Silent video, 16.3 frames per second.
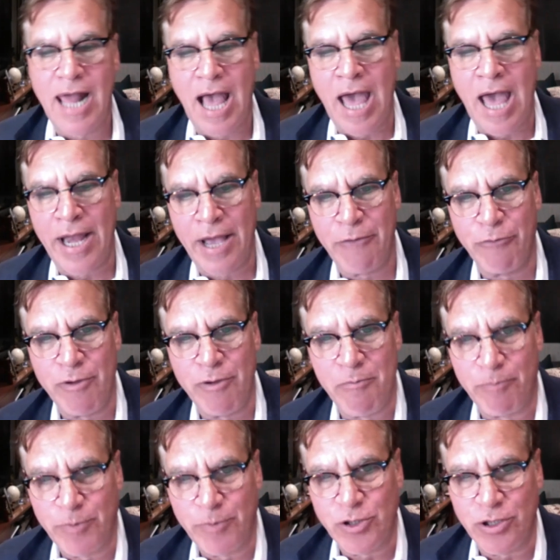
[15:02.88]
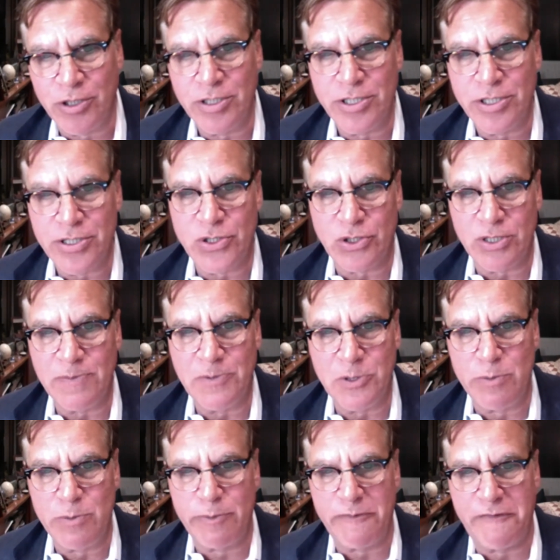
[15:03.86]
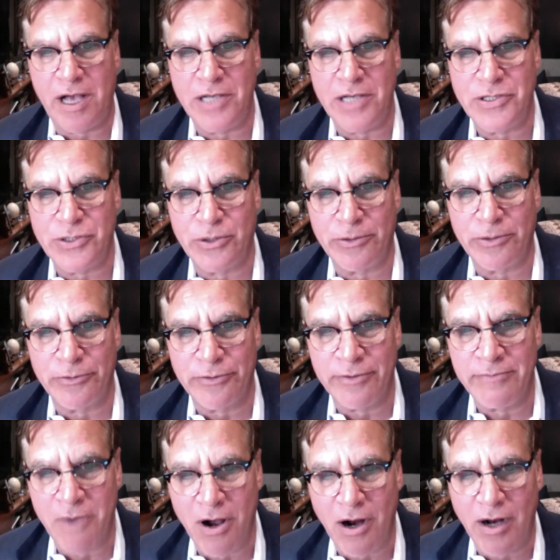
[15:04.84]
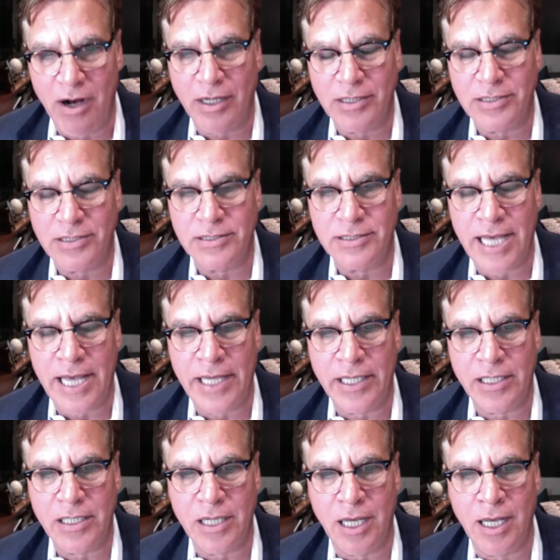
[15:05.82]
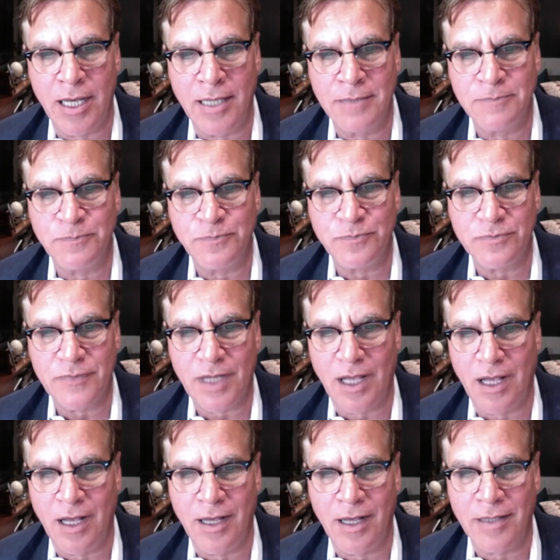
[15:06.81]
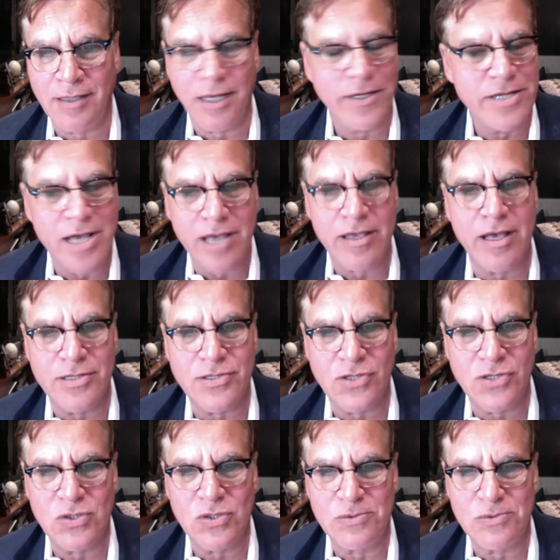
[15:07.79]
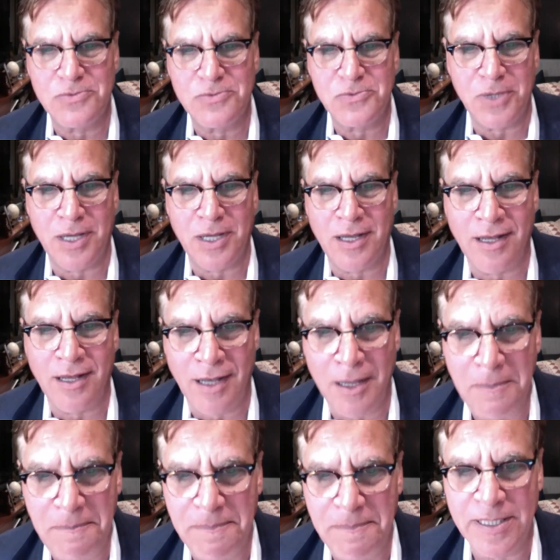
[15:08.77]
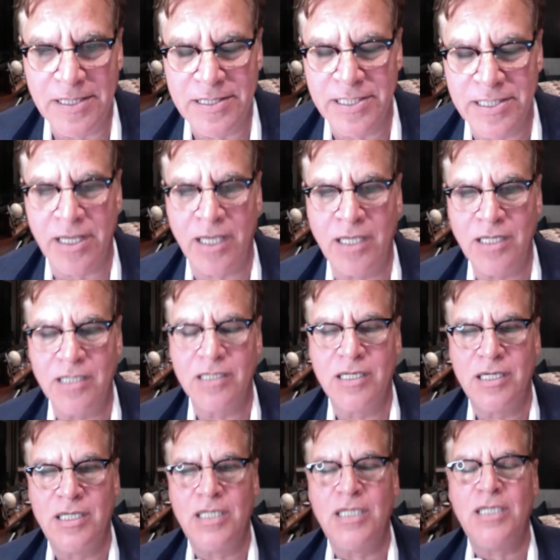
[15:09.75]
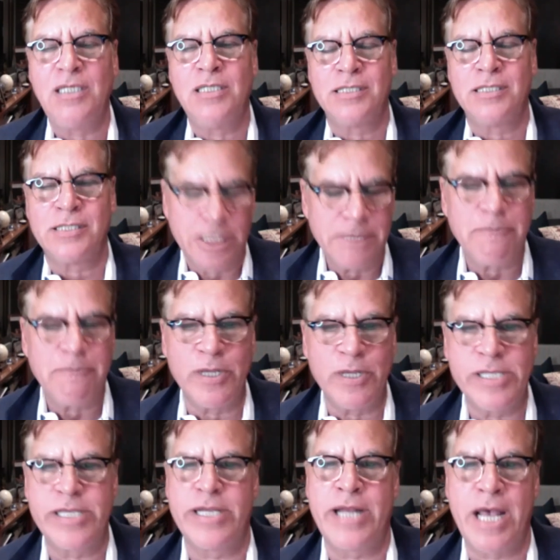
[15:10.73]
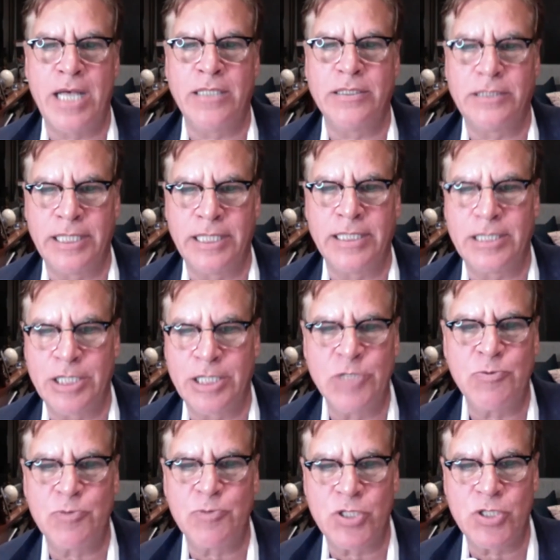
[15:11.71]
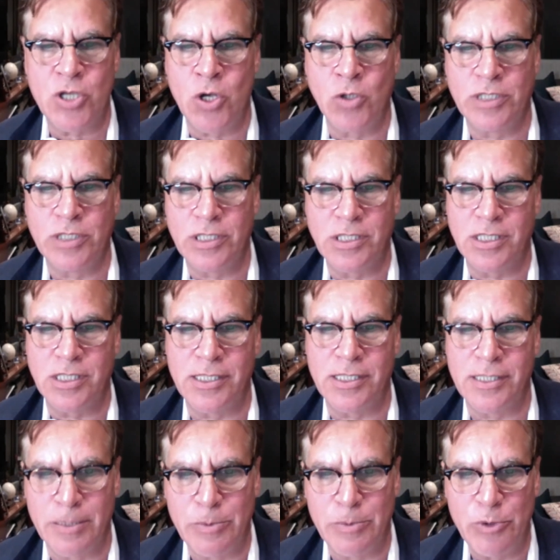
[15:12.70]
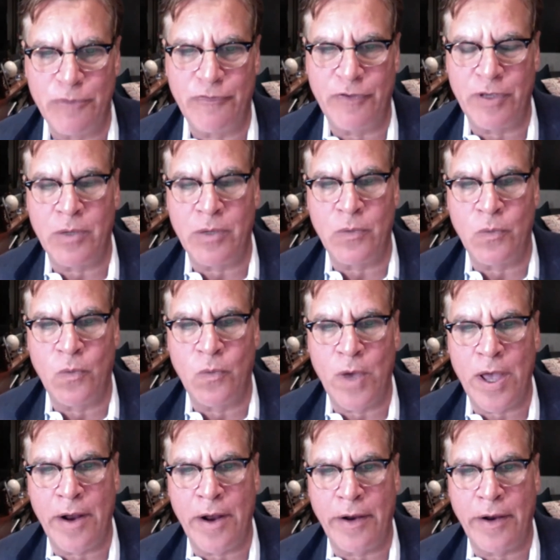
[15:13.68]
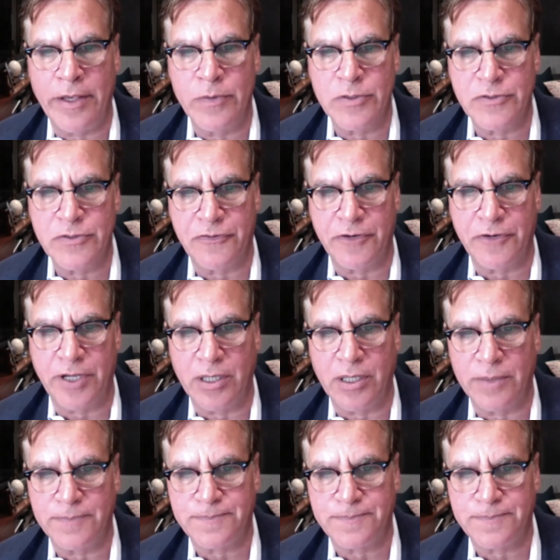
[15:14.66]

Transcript: And I rem- turned to the script supervisor and remarked that, um, uh, God, Yahya is so upbeat tonight. And she pointed out that this was the only scene in the movie where he was free.